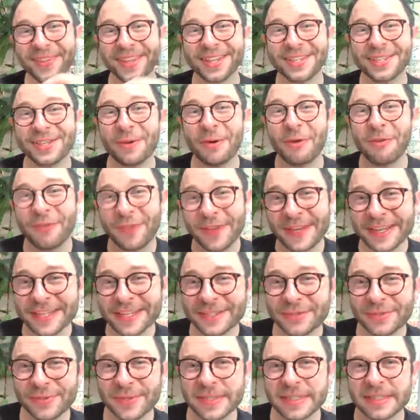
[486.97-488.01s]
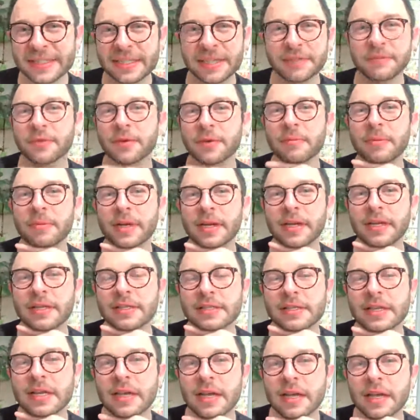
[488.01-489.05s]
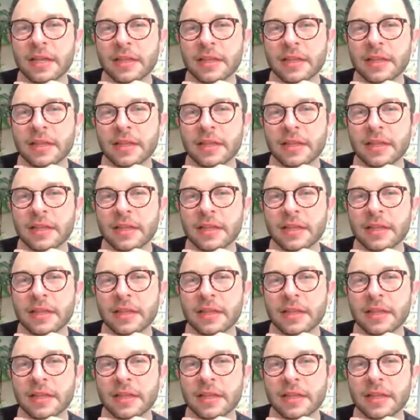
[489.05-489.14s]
So a Phoenix tree is different because